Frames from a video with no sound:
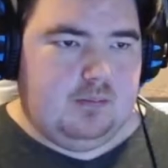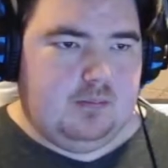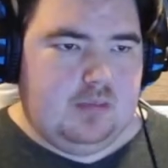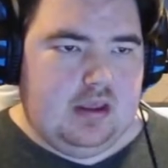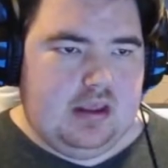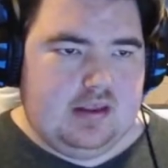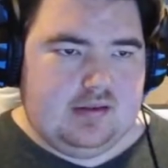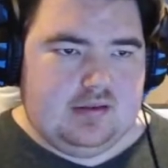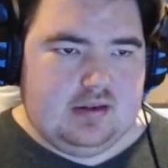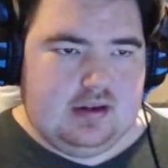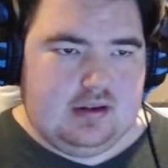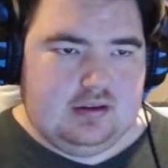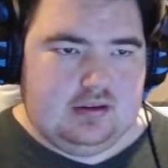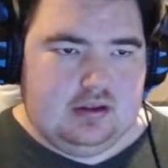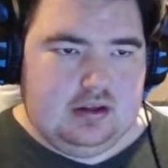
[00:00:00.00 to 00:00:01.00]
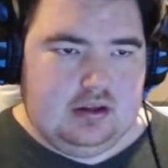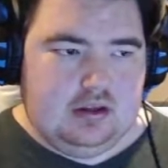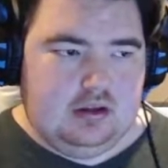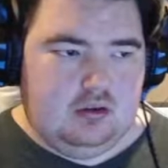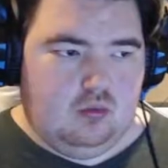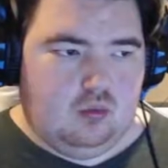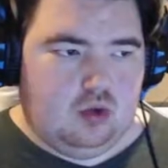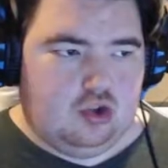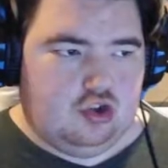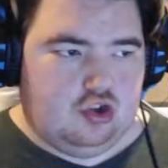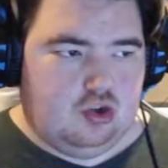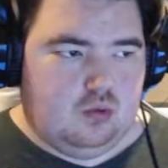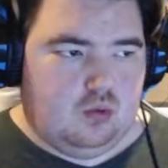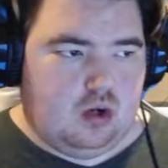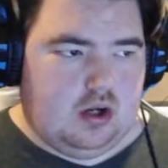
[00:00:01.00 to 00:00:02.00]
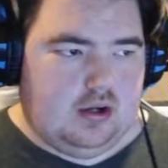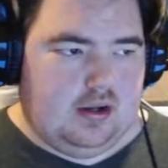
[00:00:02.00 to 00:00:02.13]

Basically, once you walk